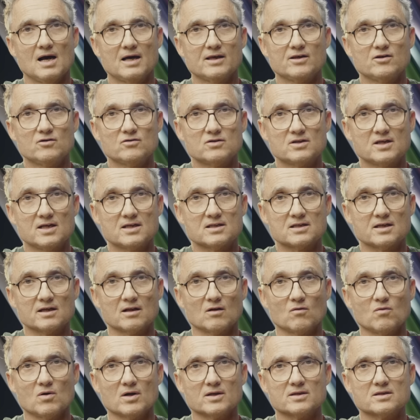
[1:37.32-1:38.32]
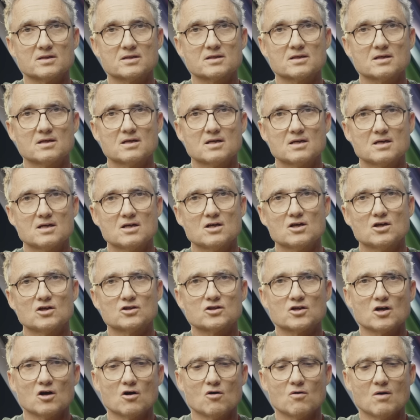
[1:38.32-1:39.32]
use these little ones.
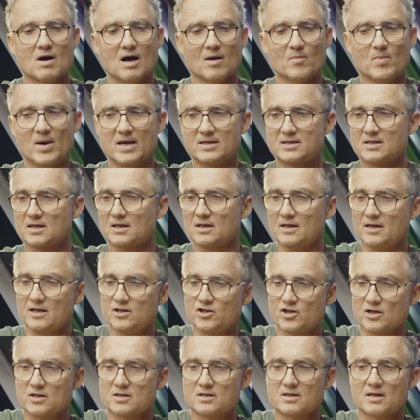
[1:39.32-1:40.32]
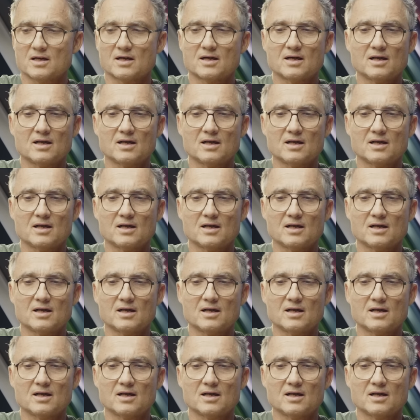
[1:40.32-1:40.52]
So I basically just